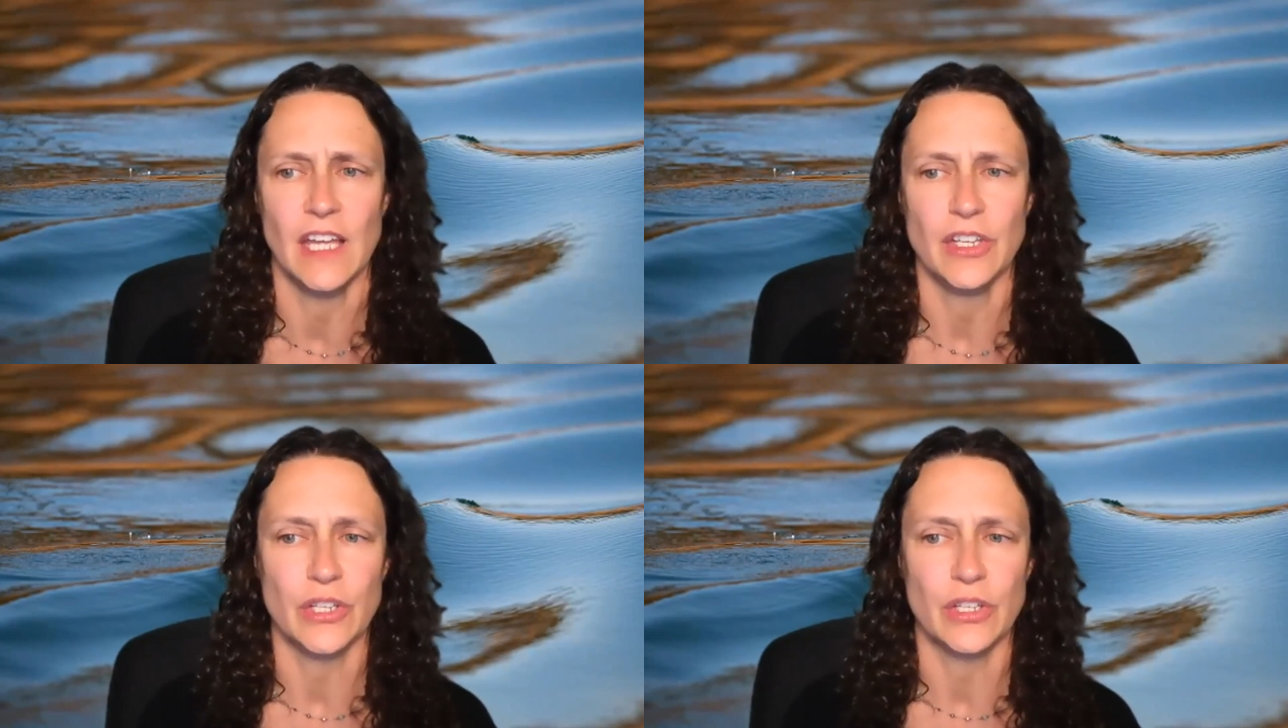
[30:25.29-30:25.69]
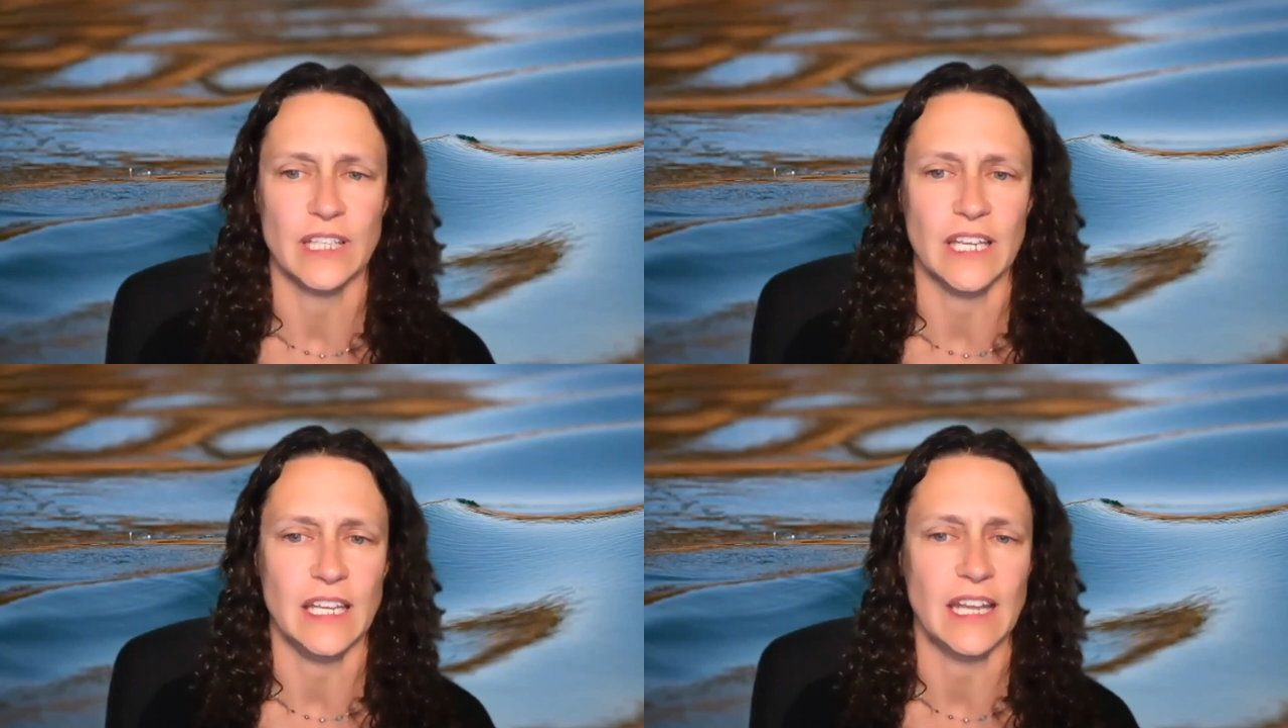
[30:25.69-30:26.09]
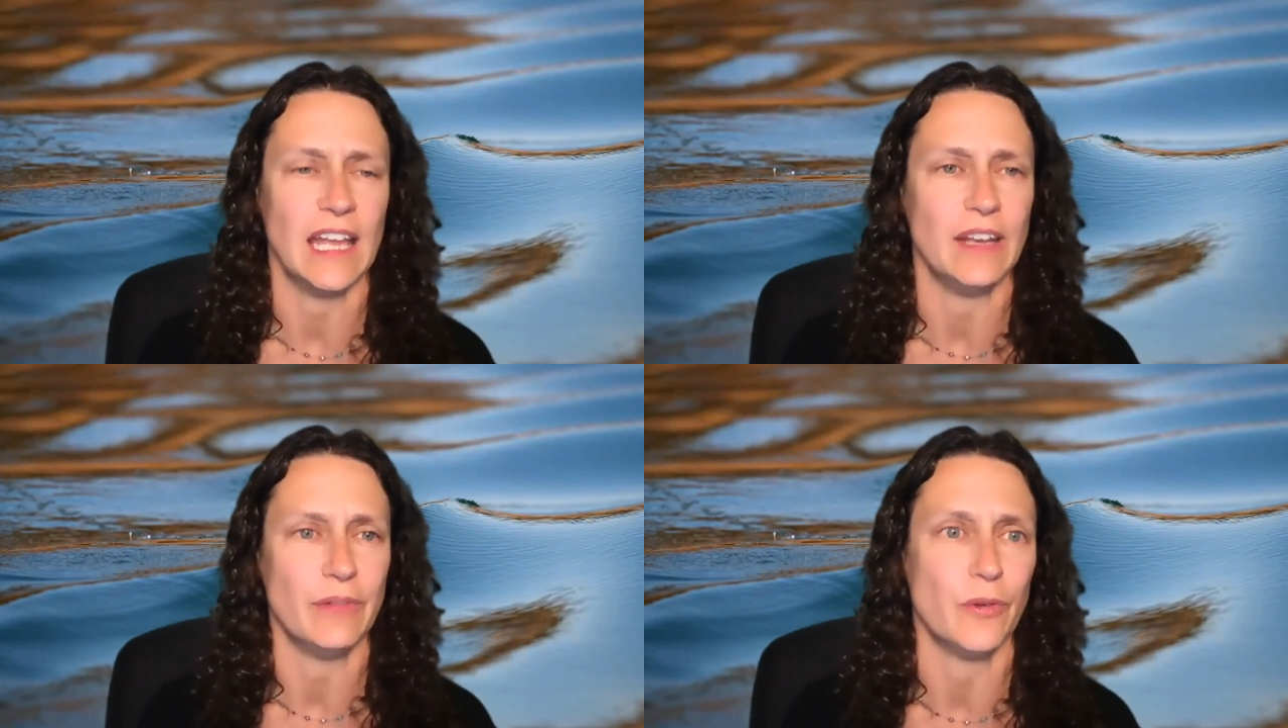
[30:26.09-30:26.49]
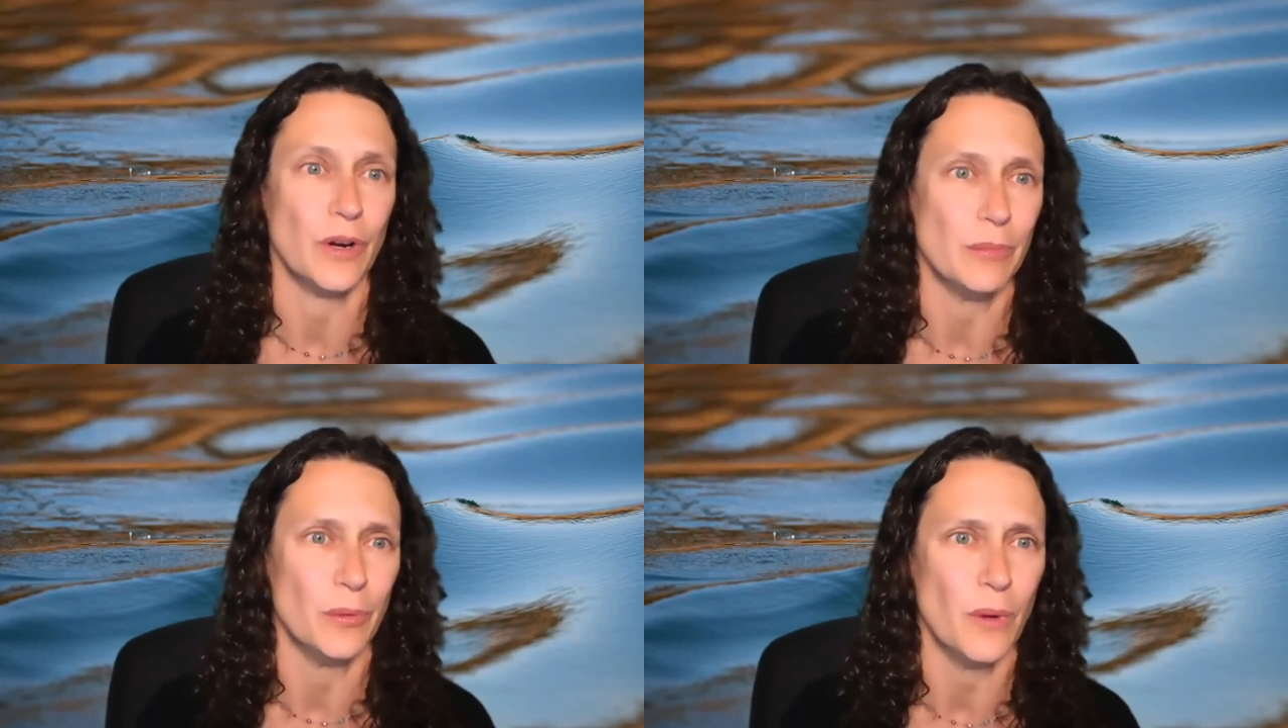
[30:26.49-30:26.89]
to clean and
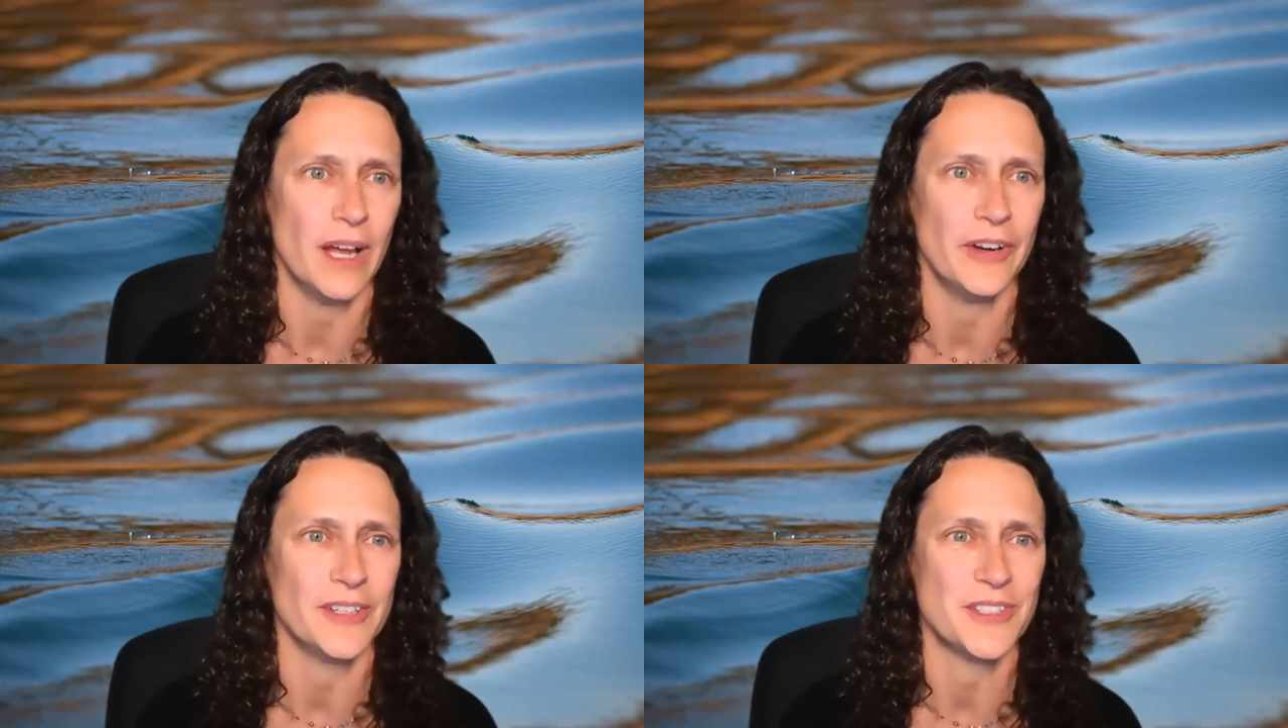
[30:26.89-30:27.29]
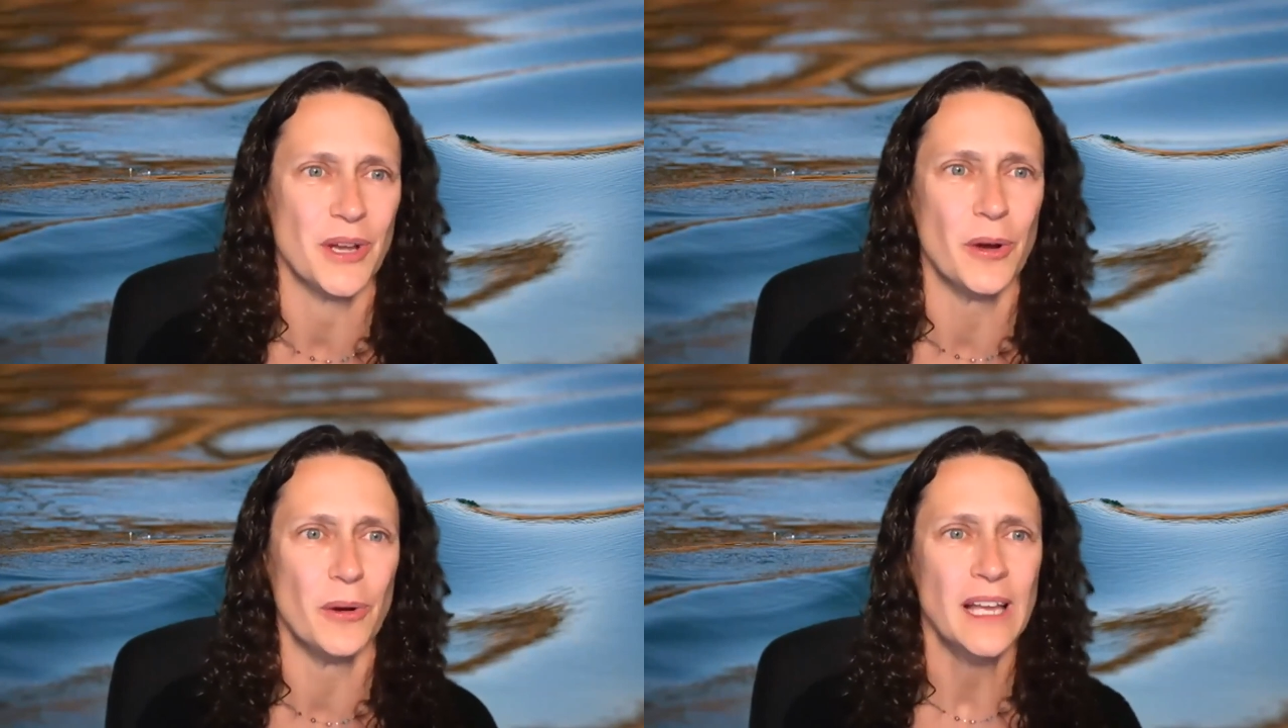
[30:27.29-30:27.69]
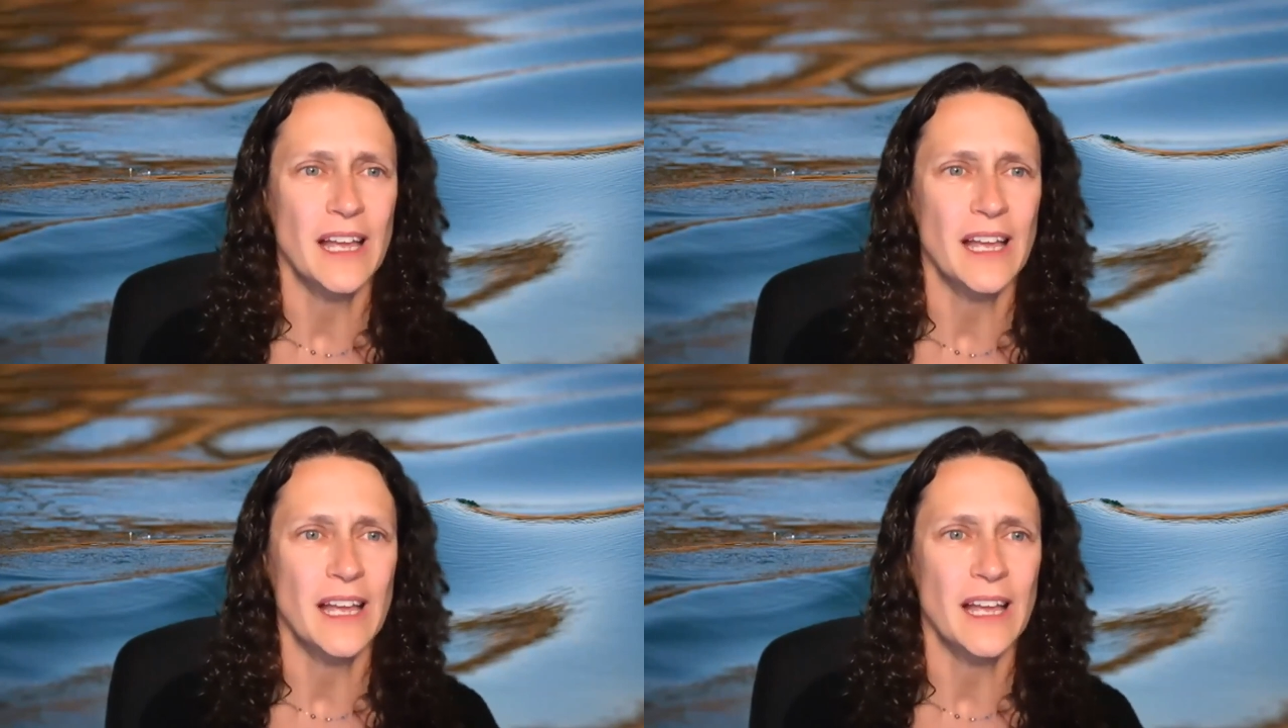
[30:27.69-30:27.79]
affordable water. So